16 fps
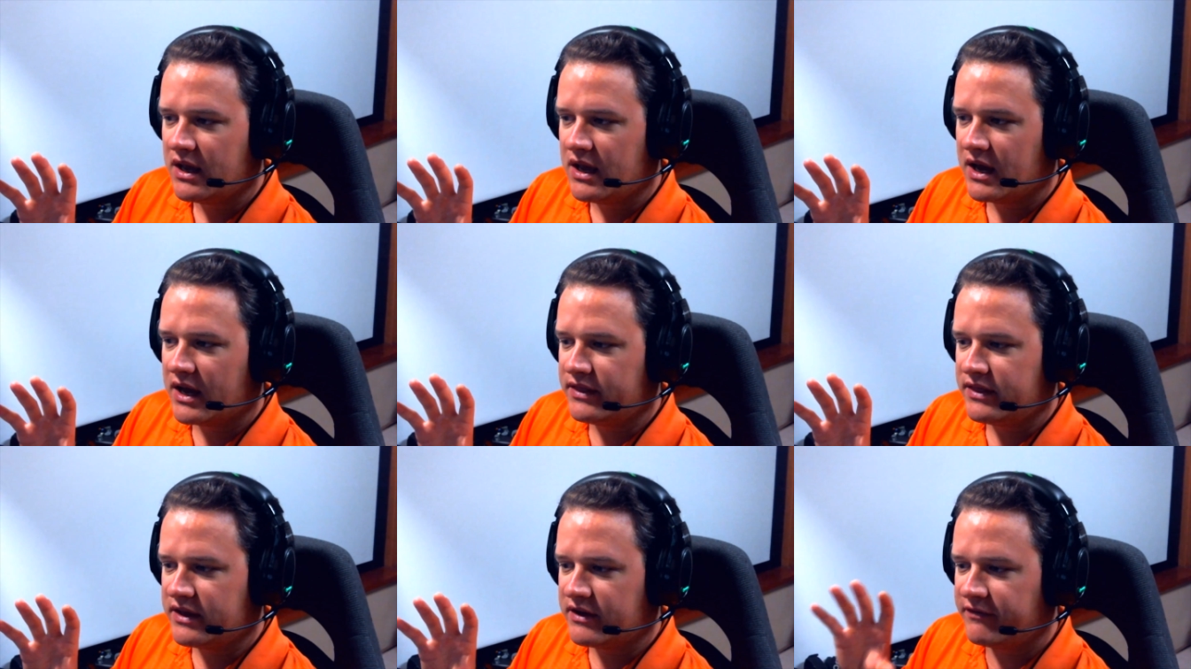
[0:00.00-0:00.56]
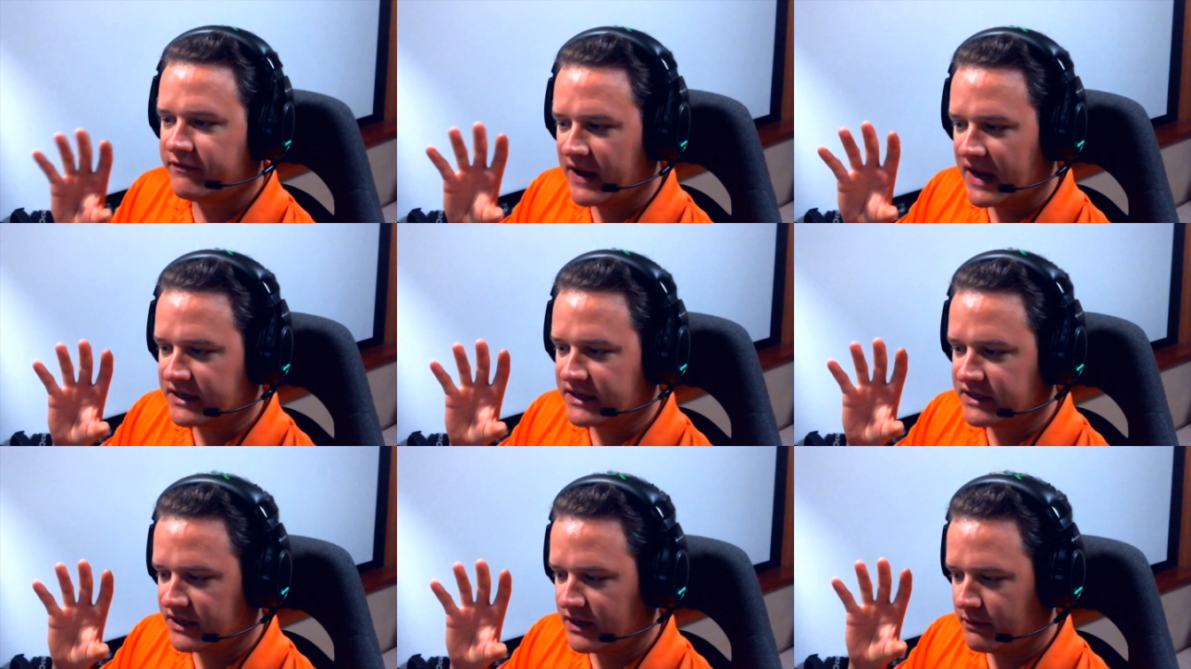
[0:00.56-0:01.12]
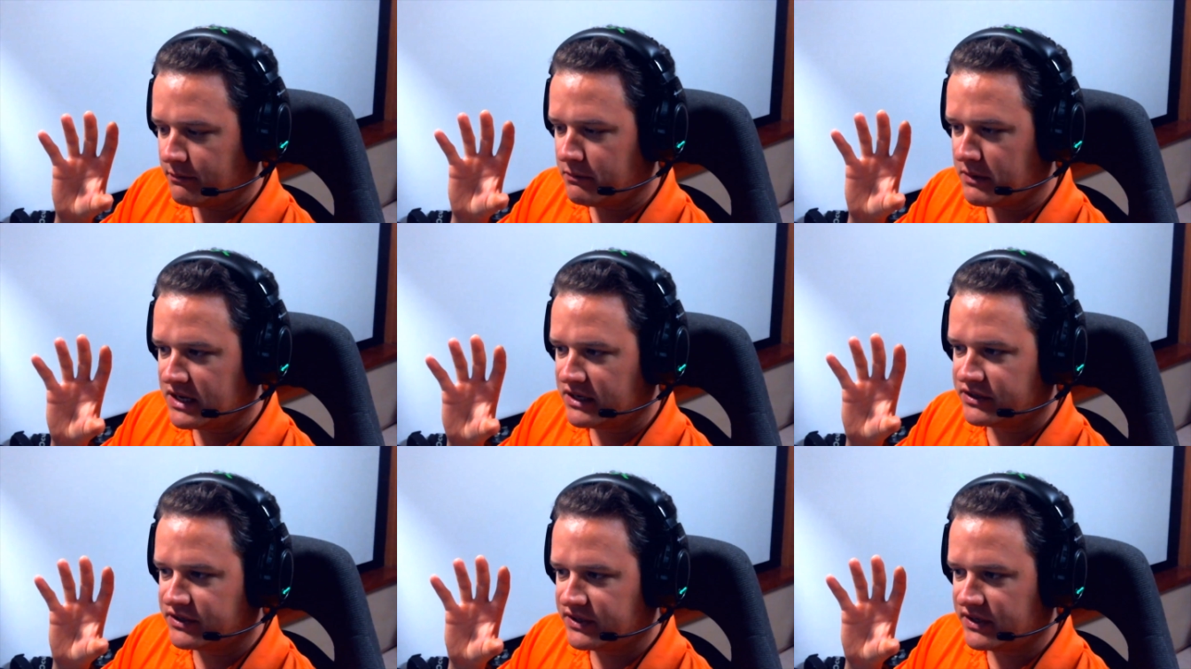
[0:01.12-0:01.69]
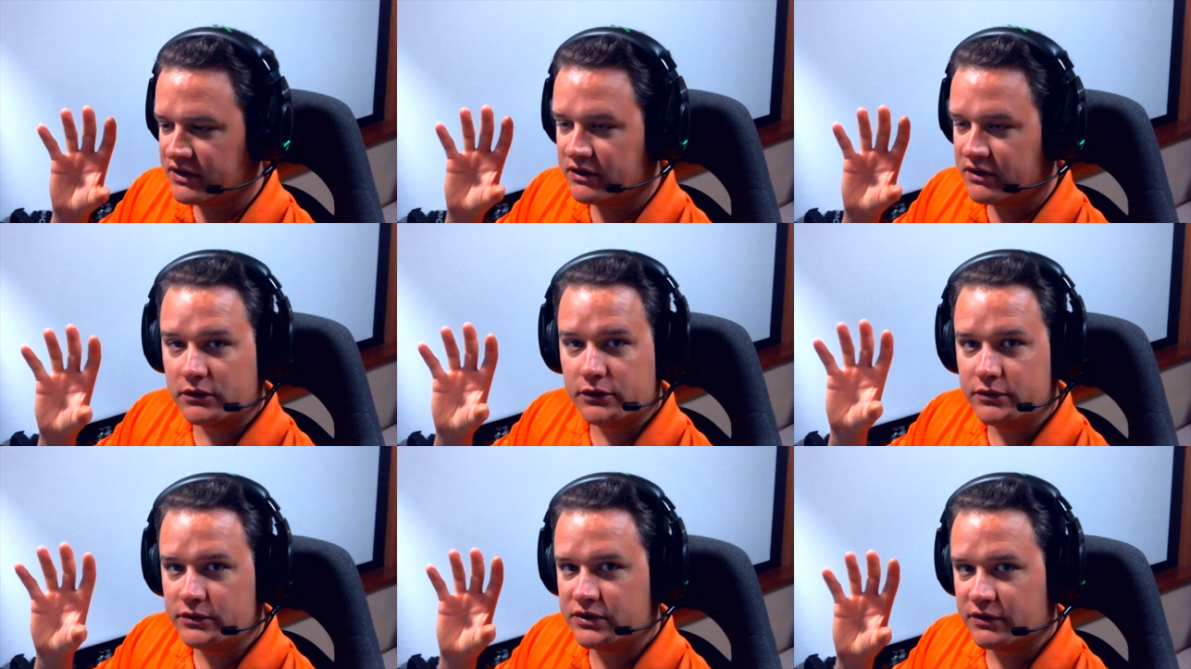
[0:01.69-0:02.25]
and the effect means that you
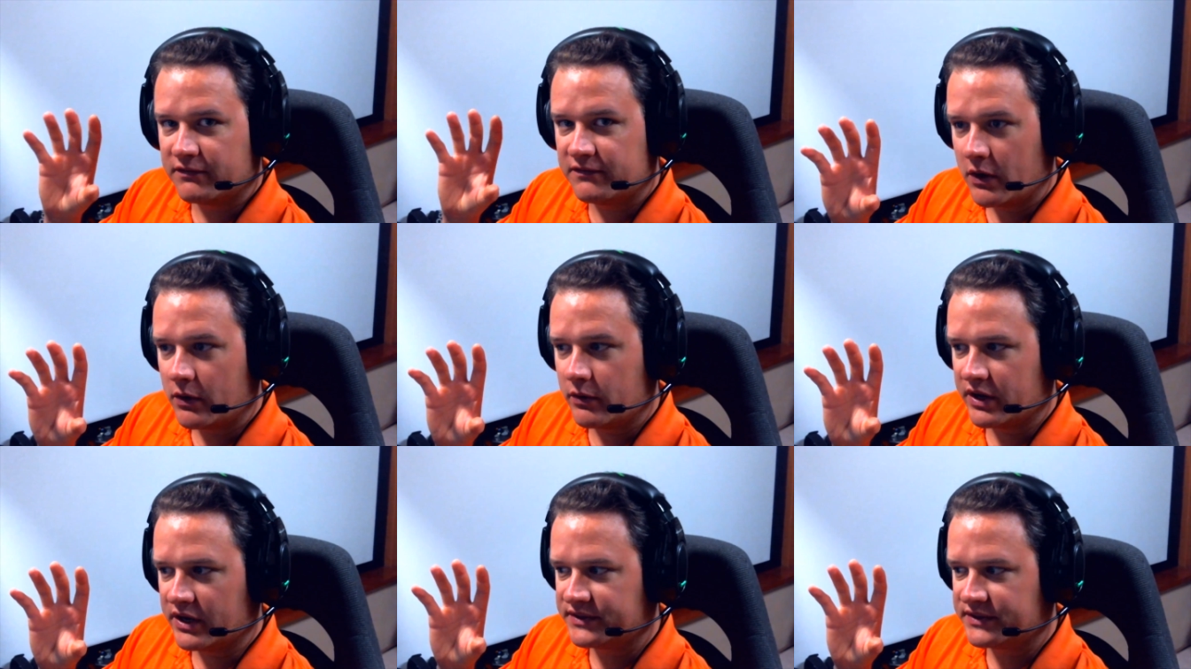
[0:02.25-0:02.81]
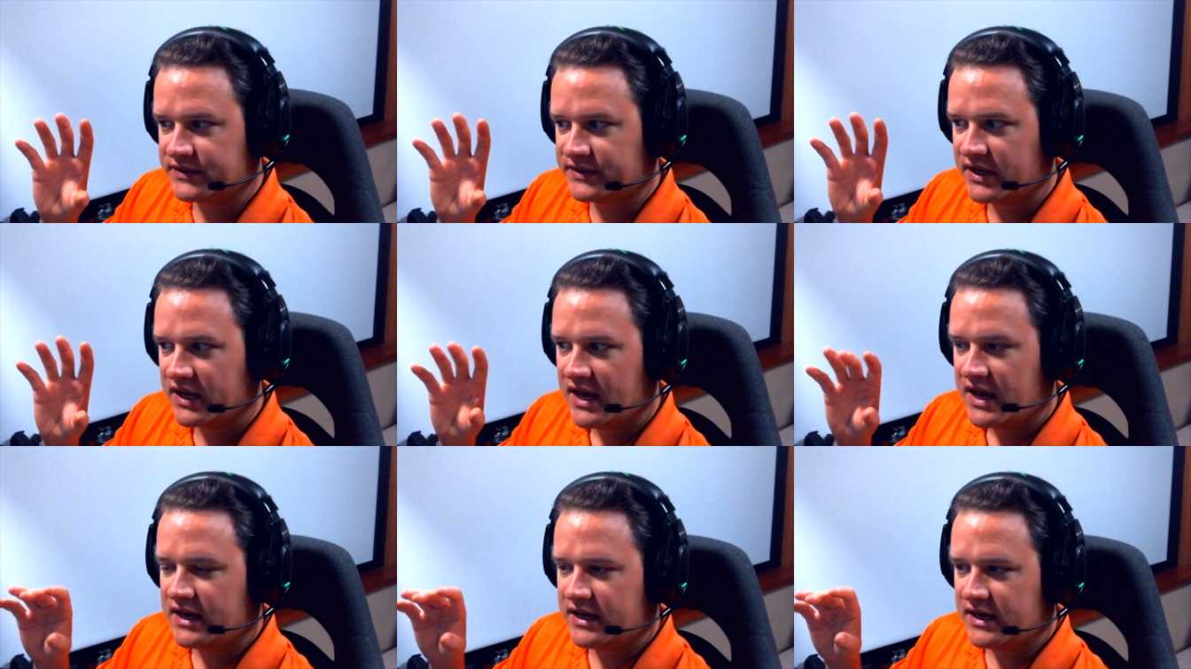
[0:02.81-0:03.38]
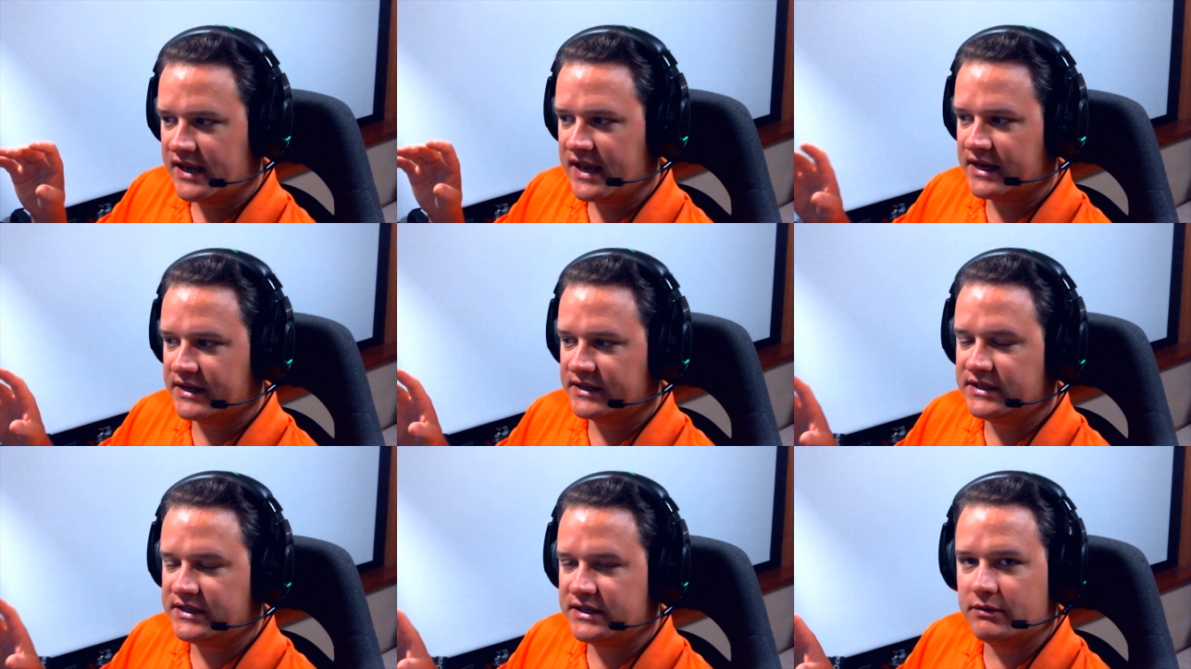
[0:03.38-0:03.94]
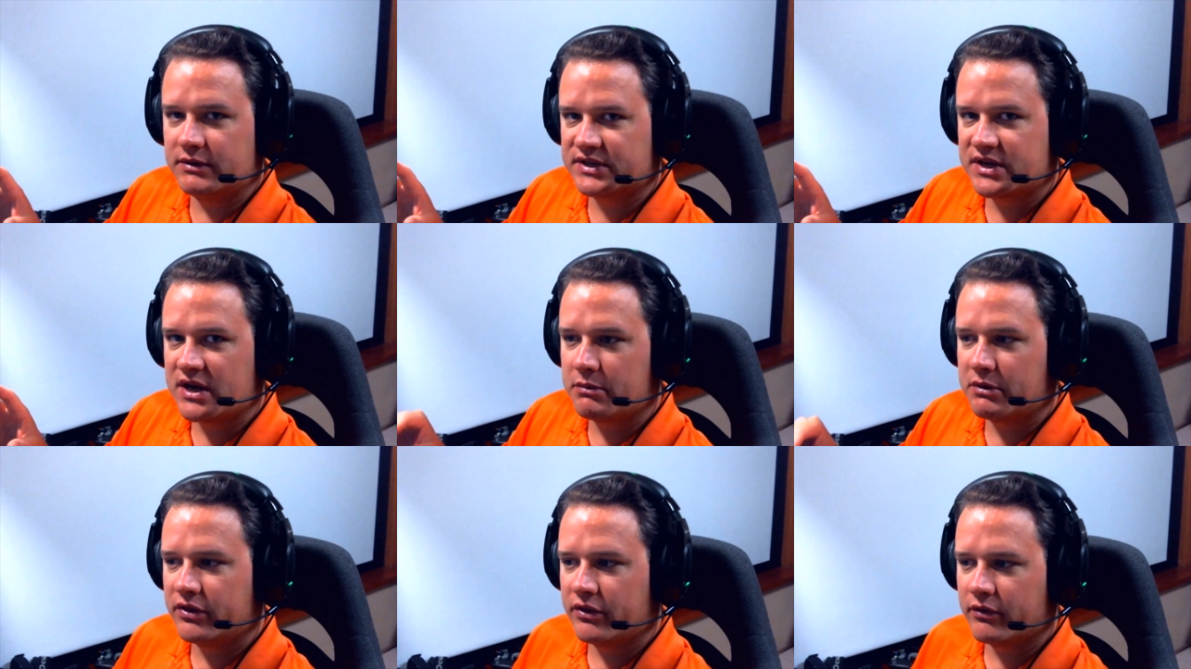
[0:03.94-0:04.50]
lose your focus and you can't see what's
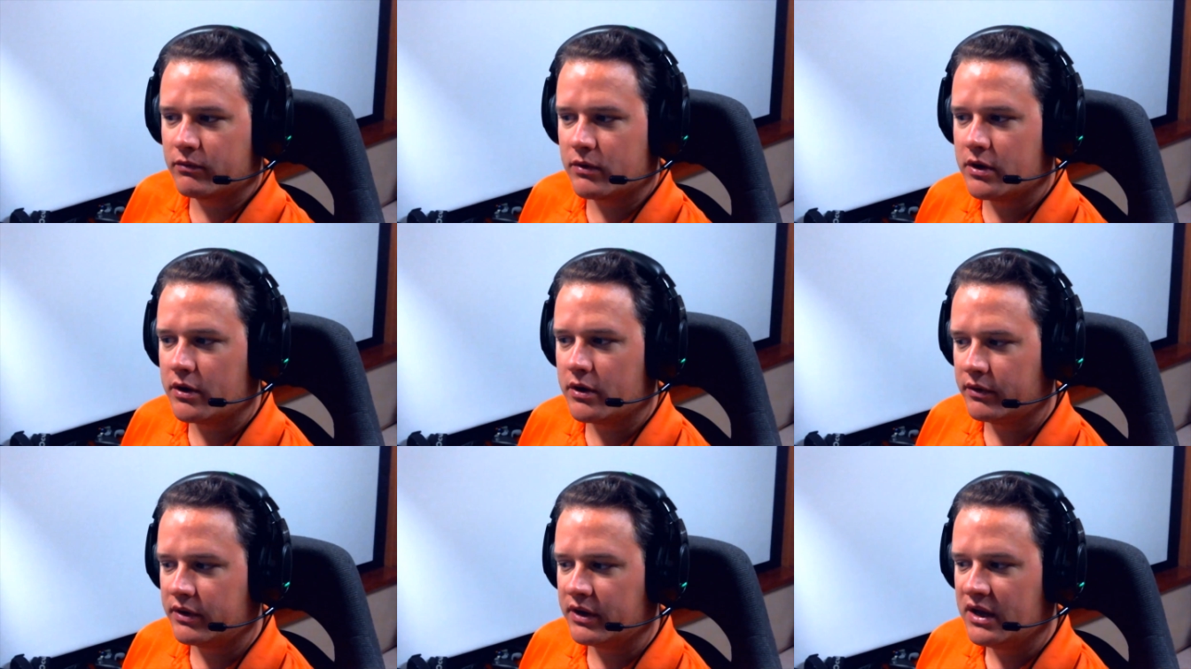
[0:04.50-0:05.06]
coming on the road.